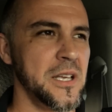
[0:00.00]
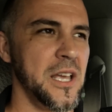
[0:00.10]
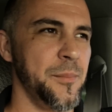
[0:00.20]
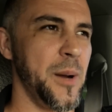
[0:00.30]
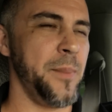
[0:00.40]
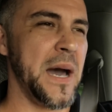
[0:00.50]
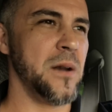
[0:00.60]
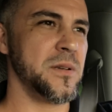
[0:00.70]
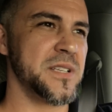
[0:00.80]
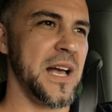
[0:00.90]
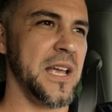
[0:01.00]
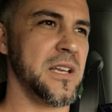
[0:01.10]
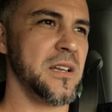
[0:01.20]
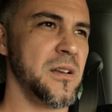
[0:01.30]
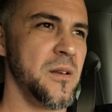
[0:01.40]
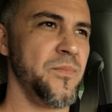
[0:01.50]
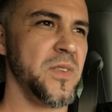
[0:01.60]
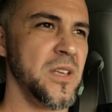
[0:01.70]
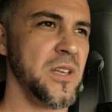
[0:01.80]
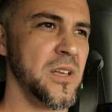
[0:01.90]
And my battle was like,
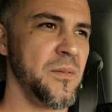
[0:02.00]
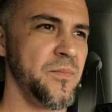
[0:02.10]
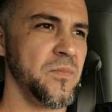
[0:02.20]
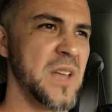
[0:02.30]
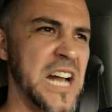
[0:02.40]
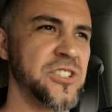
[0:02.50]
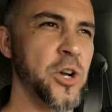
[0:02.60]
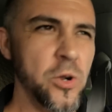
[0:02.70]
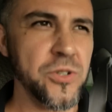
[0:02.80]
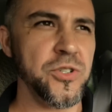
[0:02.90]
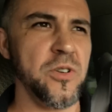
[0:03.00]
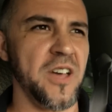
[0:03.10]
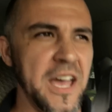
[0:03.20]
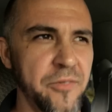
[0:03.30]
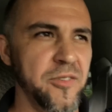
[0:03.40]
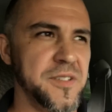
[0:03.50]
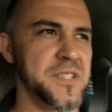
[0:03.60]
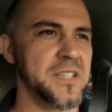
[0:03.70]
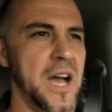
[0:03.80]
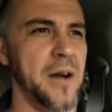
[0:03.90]
I told you to effing
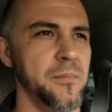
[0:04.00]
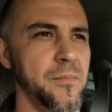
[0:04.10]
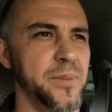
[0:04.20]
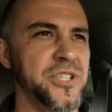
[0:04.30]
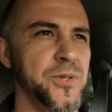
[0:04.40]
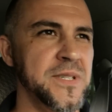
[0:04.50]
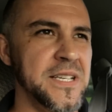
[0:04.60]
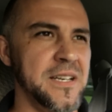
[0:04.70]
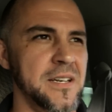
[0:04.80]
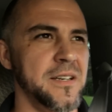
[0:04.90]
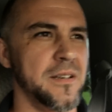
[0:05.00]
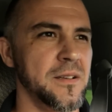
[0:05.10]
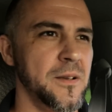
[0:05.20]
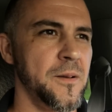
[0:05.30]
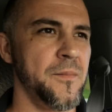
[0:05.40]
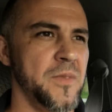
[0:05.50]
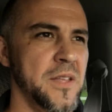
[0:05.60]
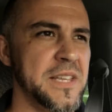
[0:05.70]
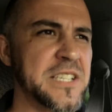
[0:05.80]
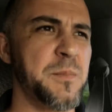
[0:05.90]
stop, but you didn't.
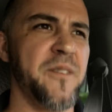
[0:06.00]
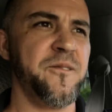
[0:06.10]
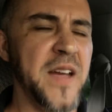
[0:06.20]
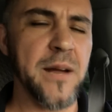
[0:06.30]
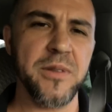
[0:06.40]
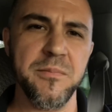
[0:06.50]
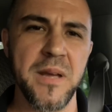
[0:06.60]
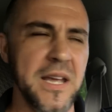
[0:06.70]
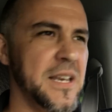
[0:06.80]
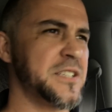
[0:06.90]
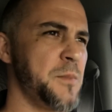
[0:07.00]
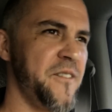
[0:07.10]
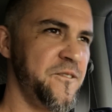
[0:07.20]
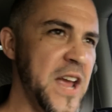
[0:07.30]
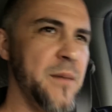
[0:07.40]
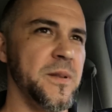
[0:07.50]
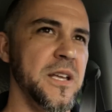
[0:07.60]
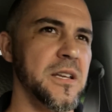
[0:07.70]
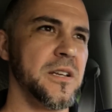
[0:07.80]
That's my family, man. That's my family.